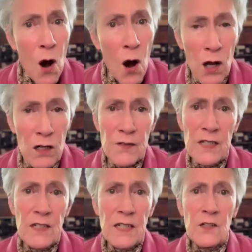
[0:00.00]
all of
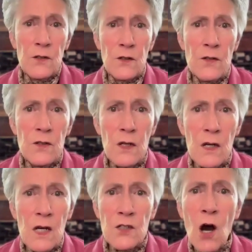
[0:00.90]
these teachers
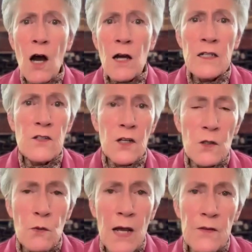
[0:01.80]
taught in such
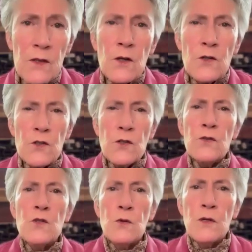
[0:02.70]
a way that their
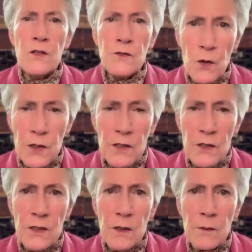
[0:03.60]
students were devoted
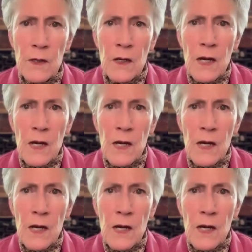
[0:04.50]
to them.